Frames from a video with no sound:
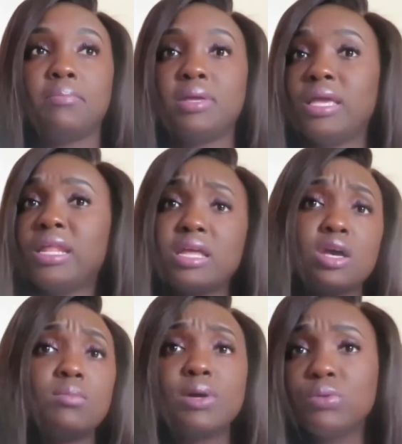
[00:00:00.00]
he didn't
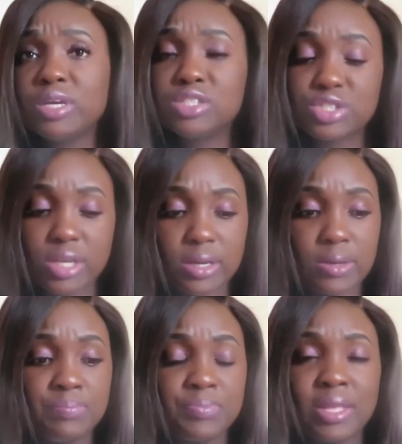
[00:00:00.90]
know
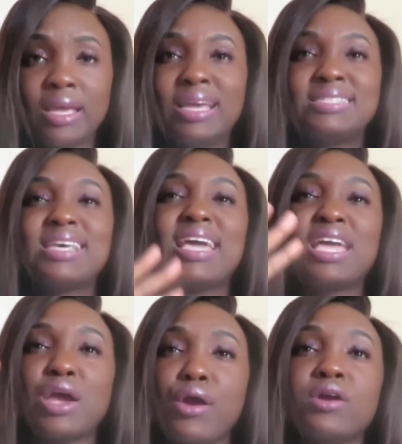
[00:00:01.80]
Moesha. He said
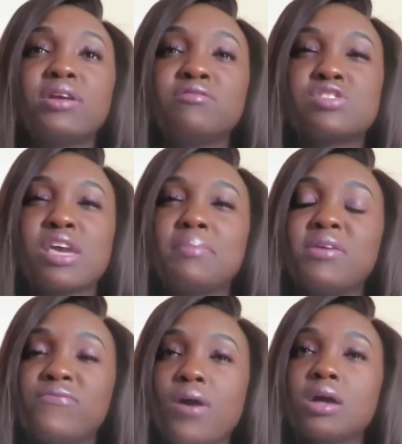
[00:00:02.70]
he heard of
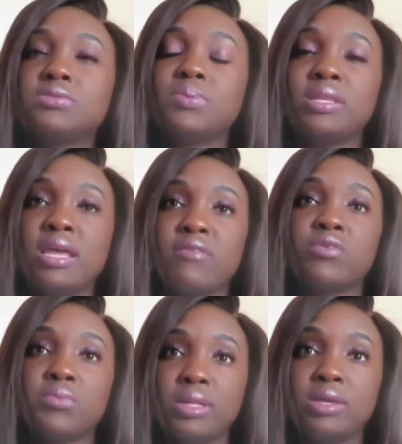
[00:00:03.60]
Jamie Foxx but
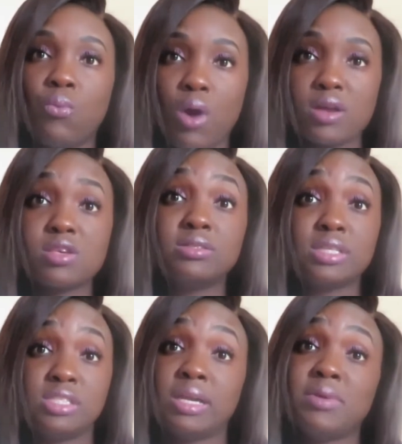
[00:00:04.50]
never really watched
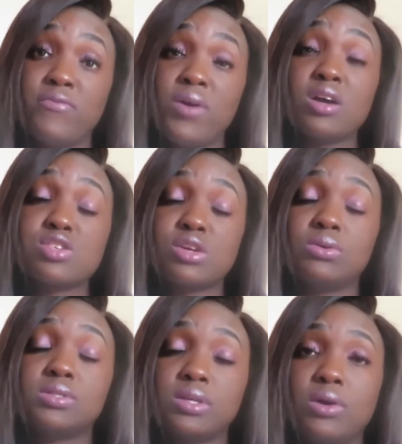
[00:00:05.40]
the Jamie Foxx
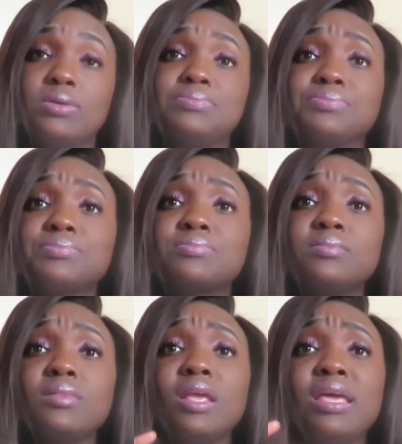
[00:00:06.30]
show. So
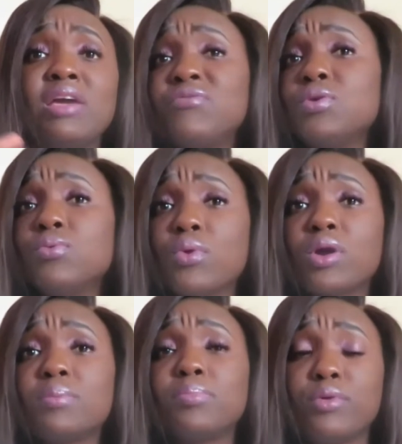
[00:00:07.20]
if you
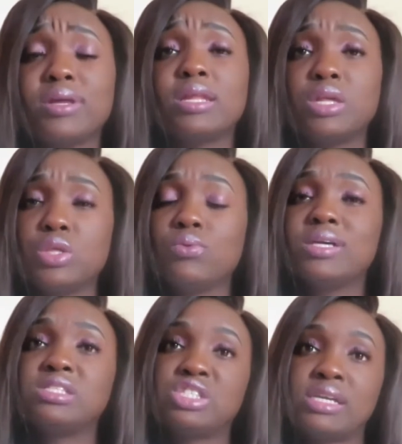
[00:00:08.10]
weren't born in the
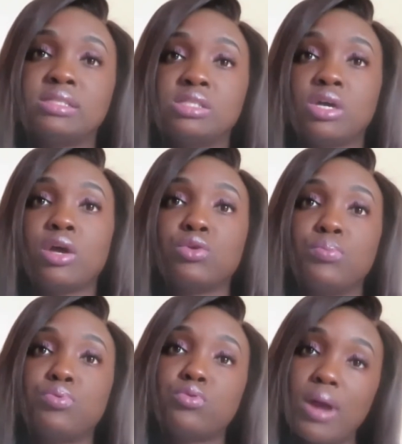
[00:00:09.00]
US, chances are you
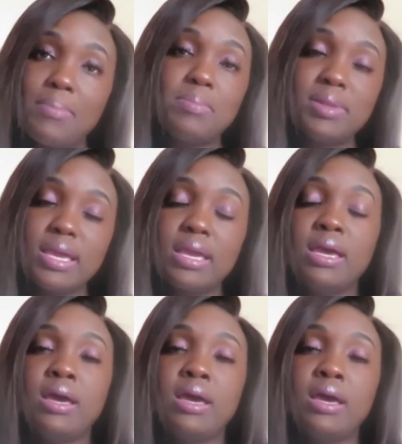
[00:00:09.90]
probably